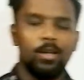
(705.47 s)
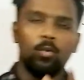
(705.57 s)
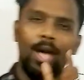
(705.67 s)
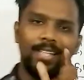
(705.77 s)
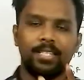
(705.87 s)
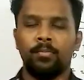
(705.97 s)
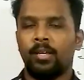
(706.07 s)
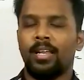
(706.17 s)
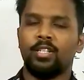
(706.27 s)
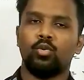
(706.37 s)
you add
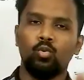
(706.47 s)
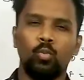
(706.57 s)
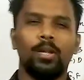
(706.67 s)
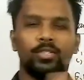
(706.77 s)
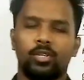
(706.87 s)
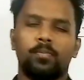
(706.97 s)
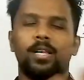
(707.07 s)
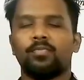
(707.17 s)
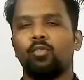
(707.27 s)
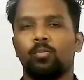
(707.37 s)
something, that is 2 plus 3
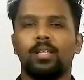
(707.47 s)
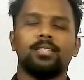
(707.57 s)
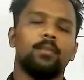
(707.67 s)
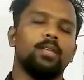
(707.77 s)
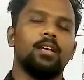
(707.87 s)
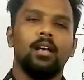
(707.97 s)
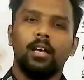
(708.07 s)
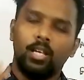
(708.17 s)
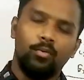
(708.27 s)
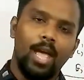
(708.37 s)
plus 4 plus something,
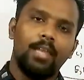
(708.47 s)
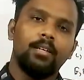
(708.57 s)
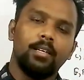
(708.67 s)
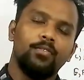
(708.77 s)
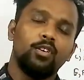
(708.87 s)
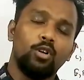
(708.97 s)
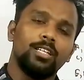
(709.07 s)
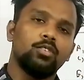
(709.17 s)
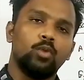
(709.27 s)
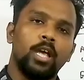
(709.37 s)
if you add it, if you are
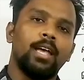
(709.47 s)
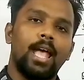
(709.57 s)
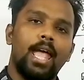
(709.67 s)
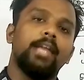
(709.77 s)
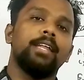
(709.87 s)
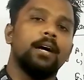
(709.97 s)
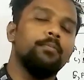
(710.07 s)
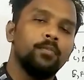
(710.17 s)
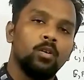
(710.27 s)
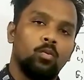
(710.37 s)
just going add it
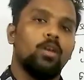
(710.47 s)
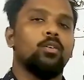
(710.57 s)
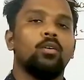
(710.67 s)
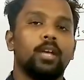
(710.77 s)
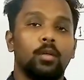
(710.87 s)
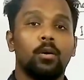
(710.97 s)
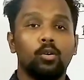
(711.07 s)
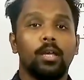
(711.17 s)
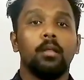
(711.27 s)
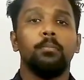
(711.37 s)
up, what you're going to get? You're going
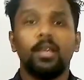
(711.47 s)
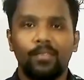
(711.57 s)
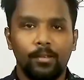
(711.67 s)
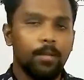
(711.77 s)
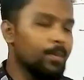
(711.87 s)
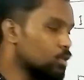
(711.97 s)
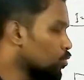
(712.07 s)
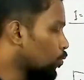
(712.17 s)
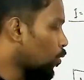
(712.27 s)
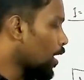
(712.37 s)
to get a big value. That means
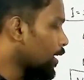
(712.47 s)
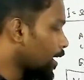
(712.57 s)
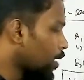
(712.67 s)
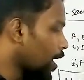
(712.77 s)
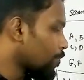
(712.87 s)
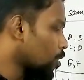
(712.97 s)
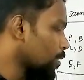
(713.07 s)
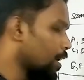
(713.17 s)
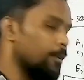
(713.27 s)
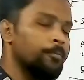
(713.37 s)
what you can write from
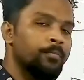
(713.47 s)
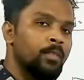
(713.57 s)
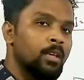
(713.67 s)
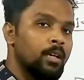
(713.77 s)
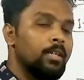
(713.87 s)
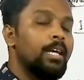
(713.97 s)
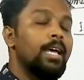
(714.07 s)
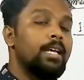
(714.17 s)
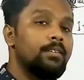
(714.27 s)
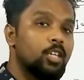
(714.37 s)
here,
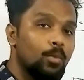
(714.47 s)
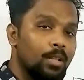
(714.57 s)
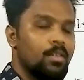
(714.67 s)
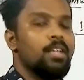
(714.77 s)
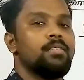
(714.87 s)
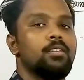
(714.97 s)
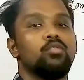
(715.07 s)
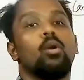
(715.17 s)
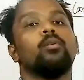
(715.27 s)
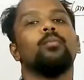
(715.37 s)
the equivalent resistance
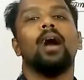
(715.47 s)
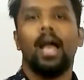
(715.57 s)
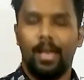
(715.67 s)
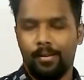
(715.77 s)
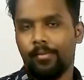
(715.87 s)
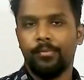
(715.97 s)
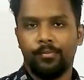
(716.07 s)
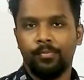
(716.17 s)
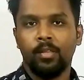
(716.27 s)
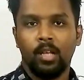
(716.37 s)
is going to be higher.
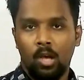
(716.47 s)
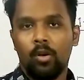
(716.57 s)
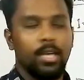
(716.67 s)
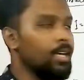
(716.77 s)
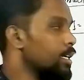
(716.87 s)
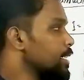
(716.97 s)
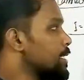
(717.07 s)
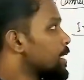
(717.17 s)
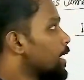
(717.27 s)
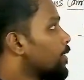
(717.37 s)
Okay,
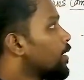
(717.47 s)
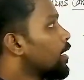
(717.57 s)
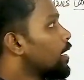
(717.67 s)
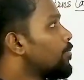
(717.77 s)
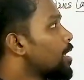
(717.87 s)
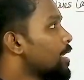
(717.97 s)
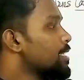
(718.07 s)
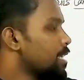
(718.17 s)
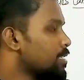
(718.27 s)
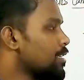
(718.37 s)
see, if the
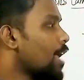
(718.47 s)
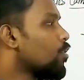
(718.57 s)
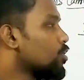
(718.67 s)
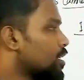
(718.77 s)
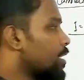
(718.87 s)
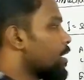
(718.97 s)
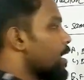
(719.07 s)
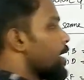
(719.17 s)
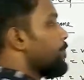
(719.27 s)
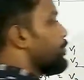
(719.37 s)
resistances I consider
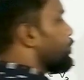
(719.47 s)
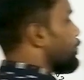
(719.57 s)
that